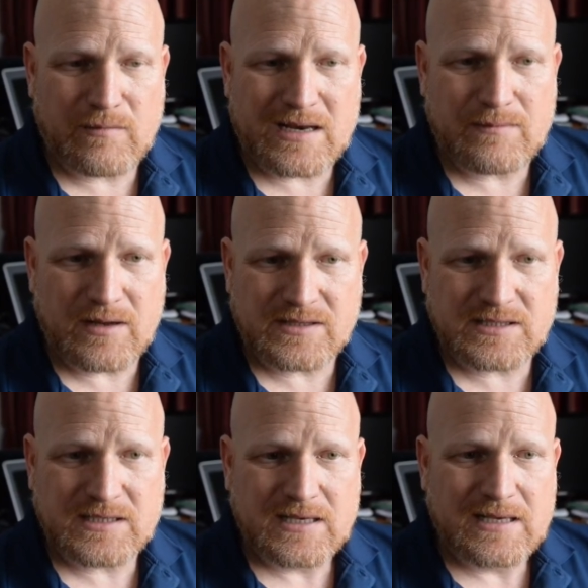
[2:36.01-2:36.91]
many
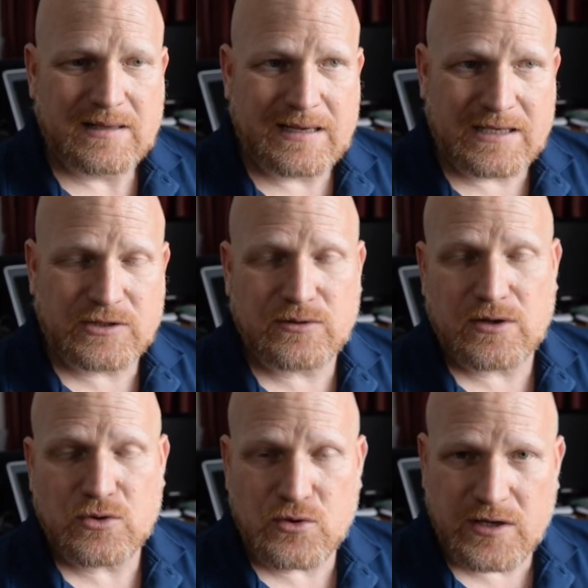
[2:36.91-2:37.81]
months into
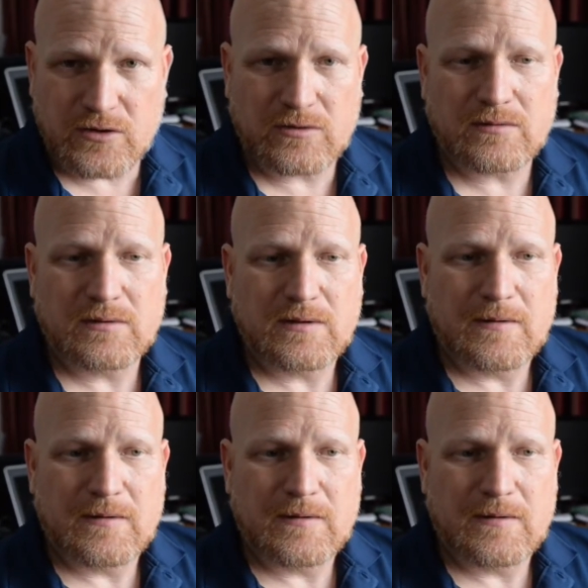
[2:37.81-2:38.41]
the new year.